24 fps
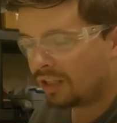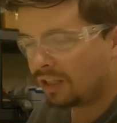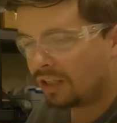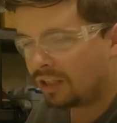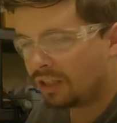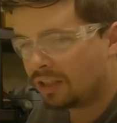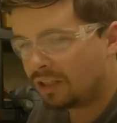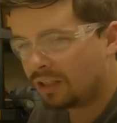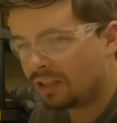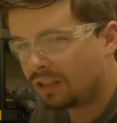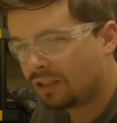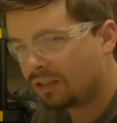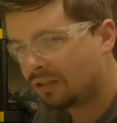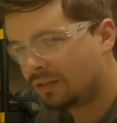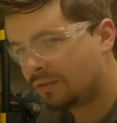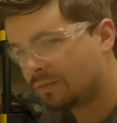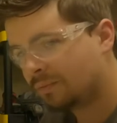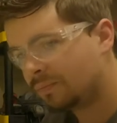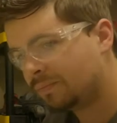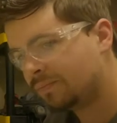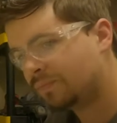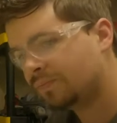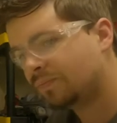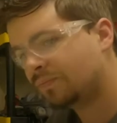
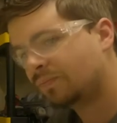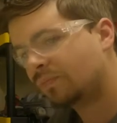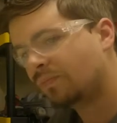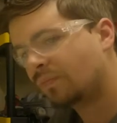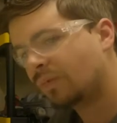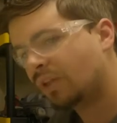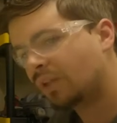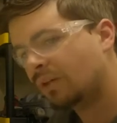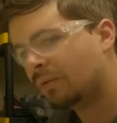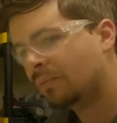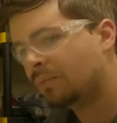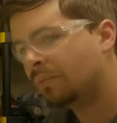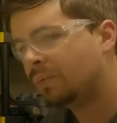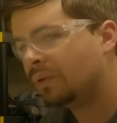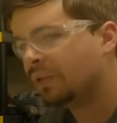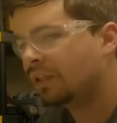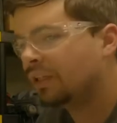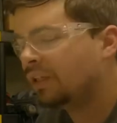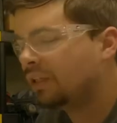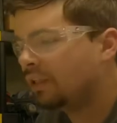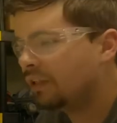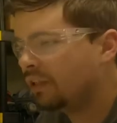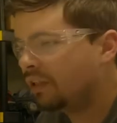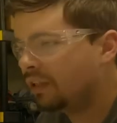Um,
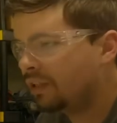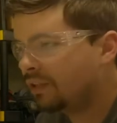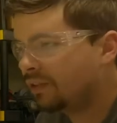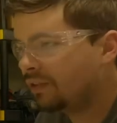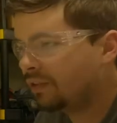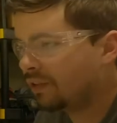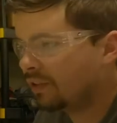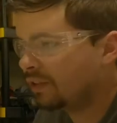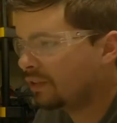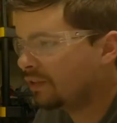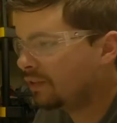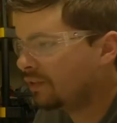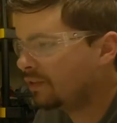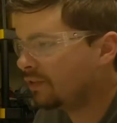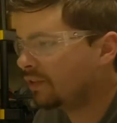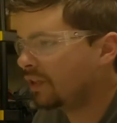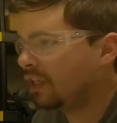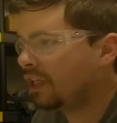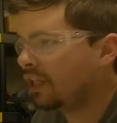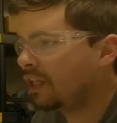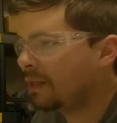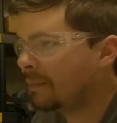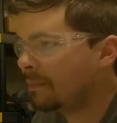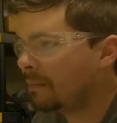but this is
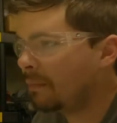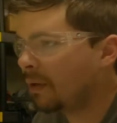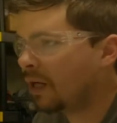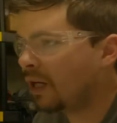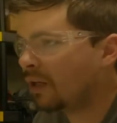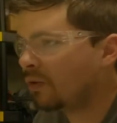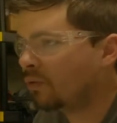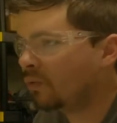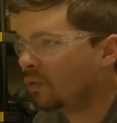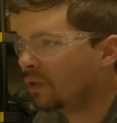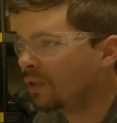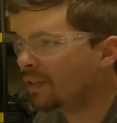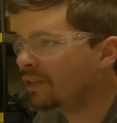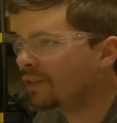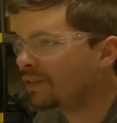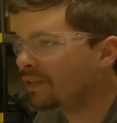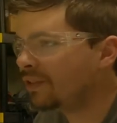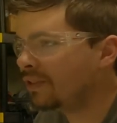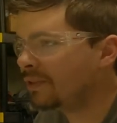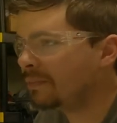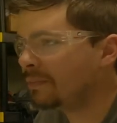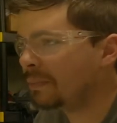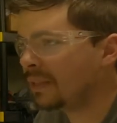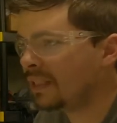a Mach 1
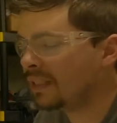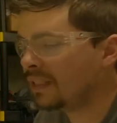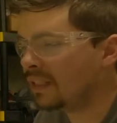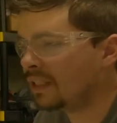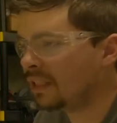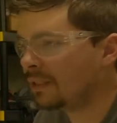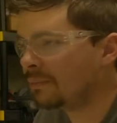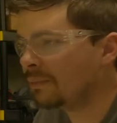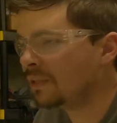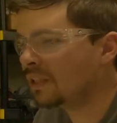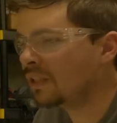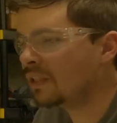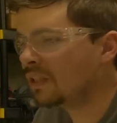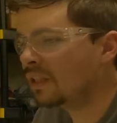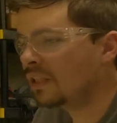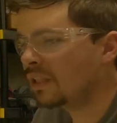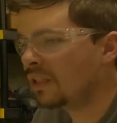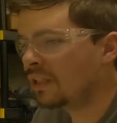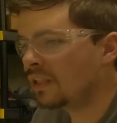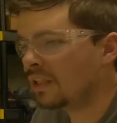Speed Demon.